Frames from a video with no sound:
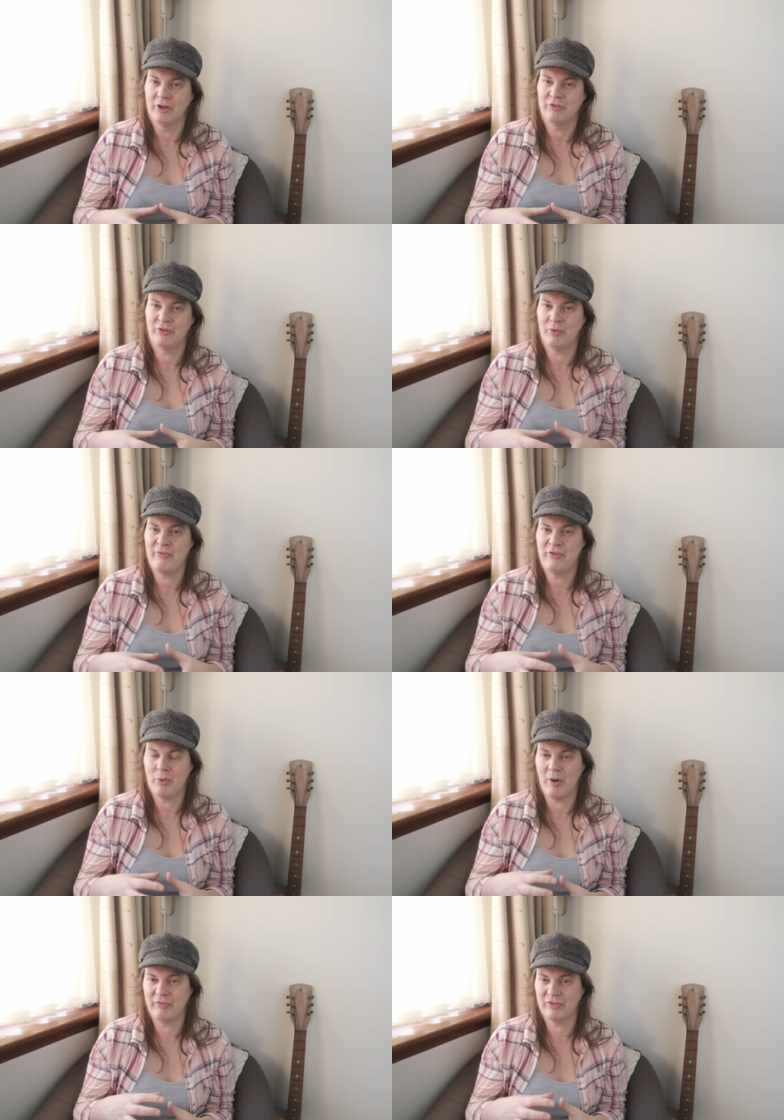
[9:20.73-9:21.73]
So if
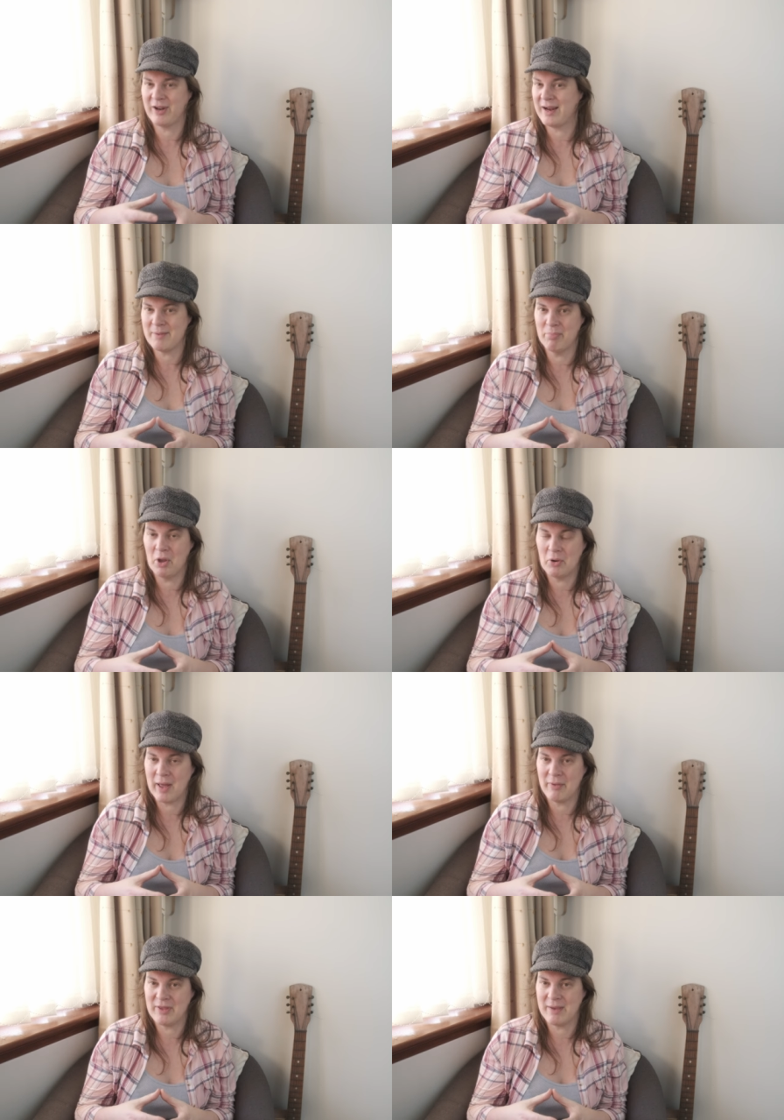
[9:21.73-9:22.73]
you have slightly blown
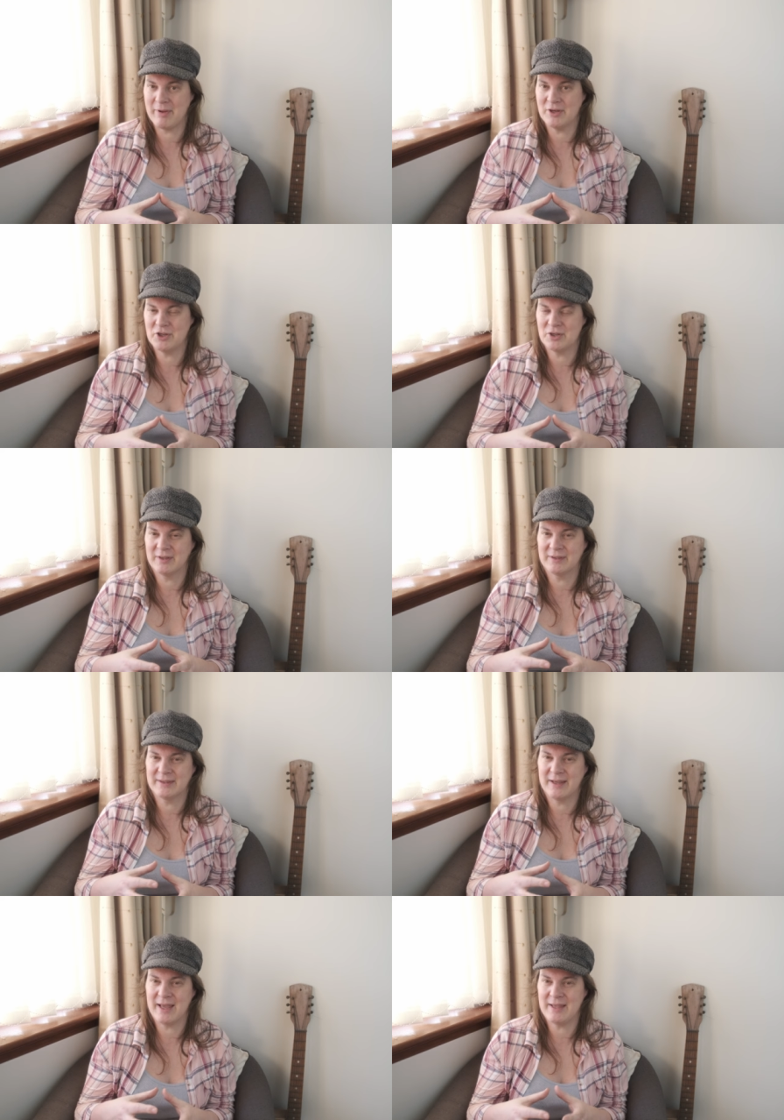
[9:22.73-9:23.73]
out the image
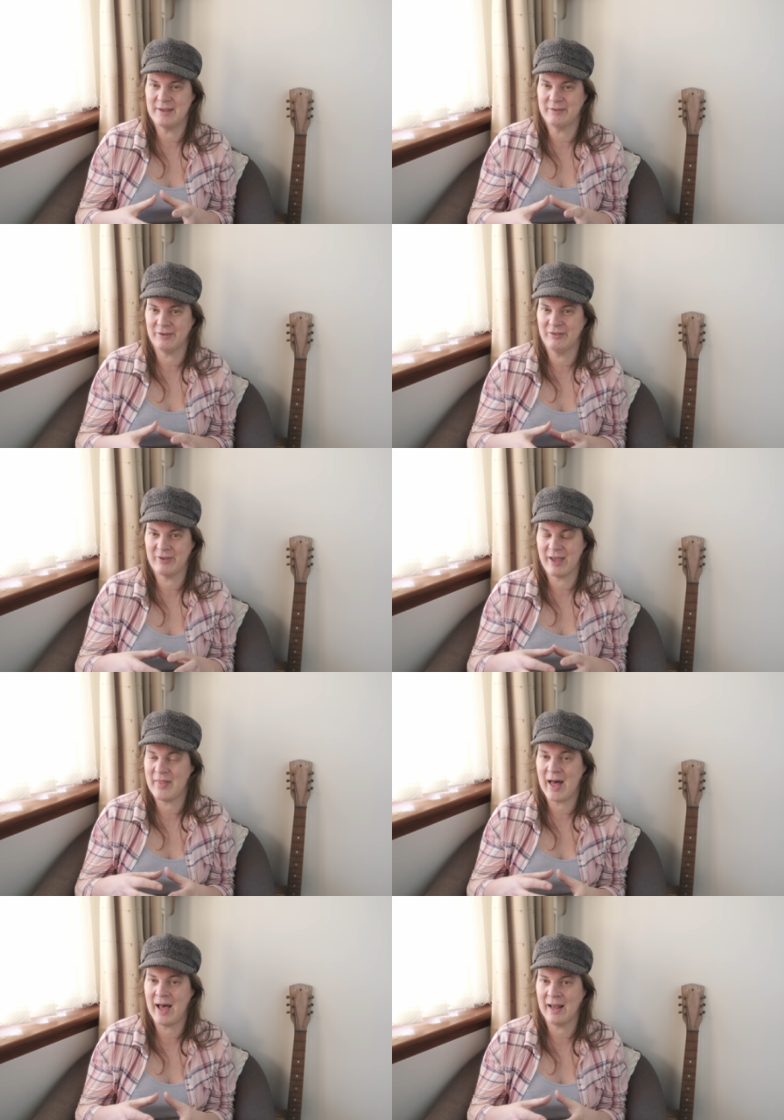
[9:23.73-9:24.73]
in your sunset and
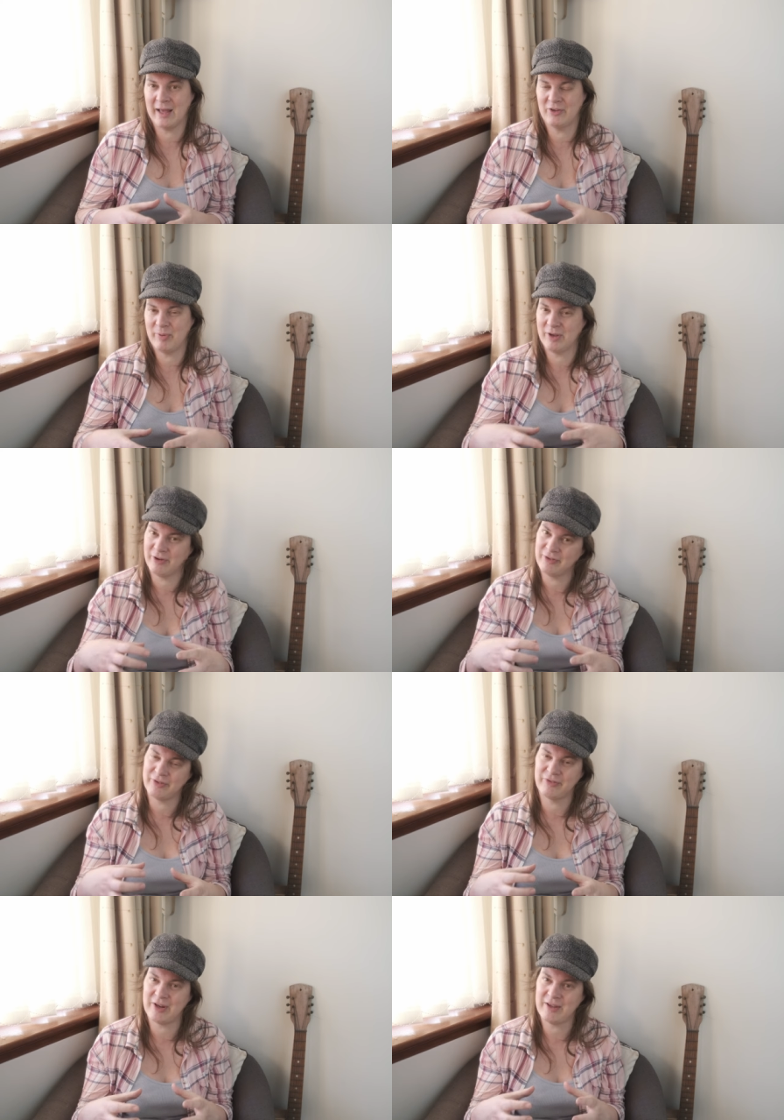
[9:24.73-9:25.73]
the highlights, because
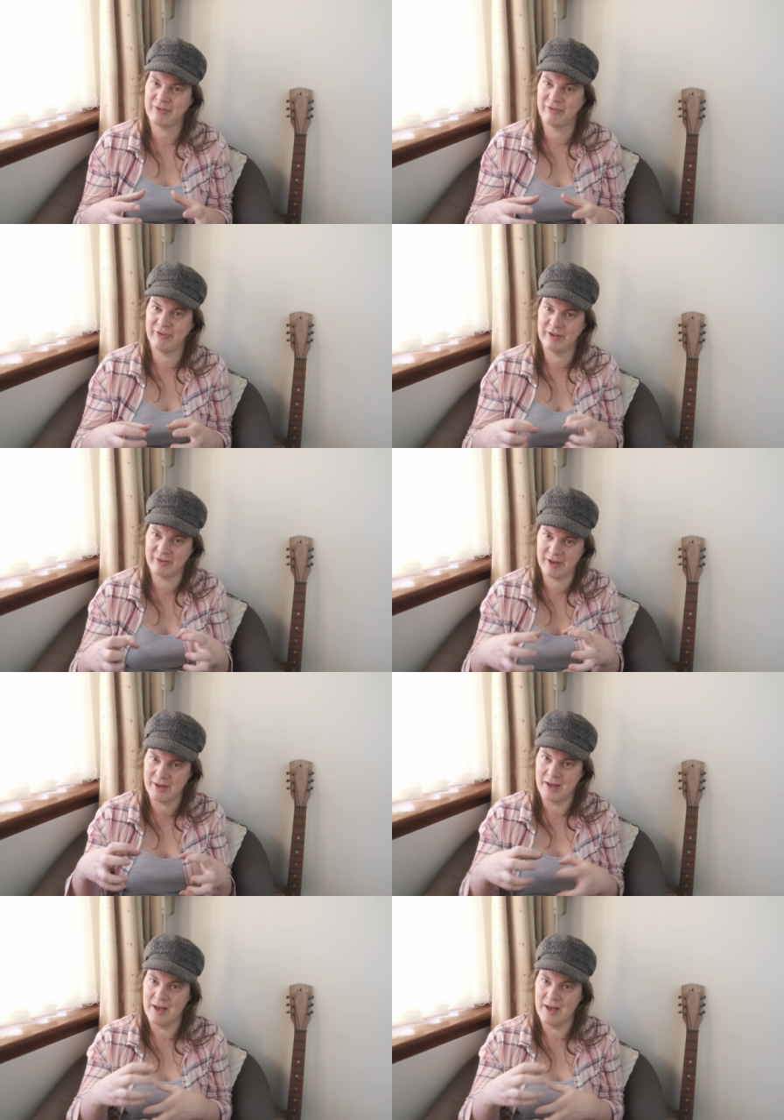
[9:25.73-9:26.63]
the cine soft filter